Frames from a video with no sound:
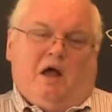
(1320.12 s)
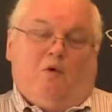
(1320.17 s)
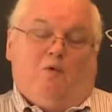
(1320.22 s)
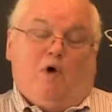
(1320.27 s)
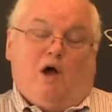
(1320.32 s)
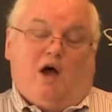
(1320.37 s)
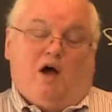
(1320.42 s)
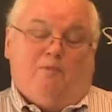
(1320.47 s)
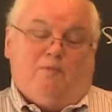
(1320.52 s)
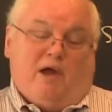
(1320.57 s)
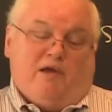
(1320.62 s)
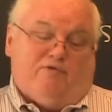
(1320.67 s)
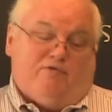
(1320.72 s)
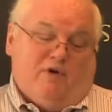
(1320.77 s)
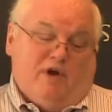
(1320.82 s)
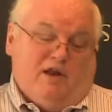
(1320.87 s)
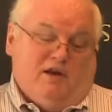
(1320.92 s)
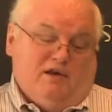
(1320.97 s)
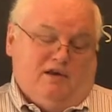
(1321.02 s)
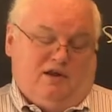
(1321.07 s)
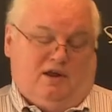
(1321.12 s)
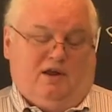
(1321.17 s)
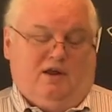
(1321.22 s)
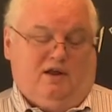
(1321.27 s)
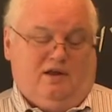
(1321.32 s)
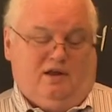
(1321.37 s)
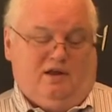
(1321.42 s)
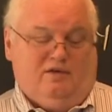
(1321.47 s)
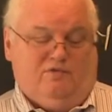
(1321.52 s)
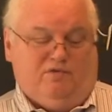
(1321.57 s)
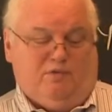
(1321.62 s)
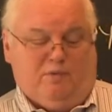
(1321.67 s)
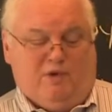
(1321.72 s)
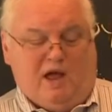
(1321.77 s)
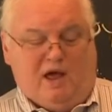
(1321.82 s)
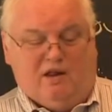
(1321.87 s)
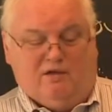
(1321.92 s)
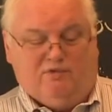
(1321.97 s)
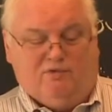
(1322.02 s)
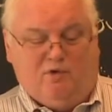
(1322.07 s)
Well, my friend from
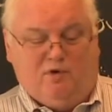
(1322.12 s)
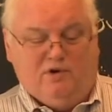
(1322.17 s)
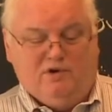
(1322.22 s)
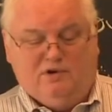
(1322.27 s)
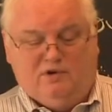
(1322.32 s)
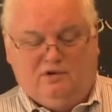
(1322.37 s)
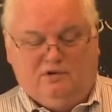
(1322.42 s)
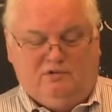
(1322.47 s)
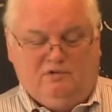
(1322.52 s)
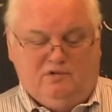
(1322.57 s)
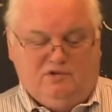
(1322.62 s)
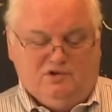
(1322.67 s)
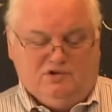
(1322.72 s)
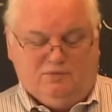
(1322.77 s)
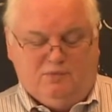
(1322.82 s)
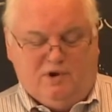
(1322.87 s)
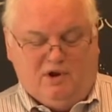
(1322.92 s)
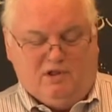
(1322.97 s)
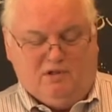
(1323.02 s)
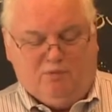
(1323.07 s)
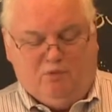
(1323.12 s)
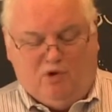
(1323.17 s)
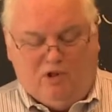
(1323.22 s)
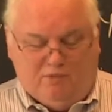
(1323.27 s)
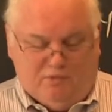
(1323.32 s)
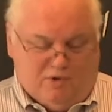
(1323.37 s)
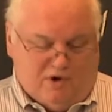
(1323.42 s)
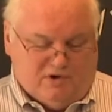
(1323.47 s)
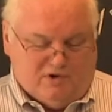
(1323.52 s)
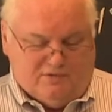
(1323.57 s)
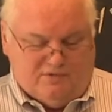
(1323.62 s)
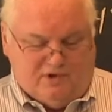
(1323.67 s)
California who used to be on the Boiler Pressure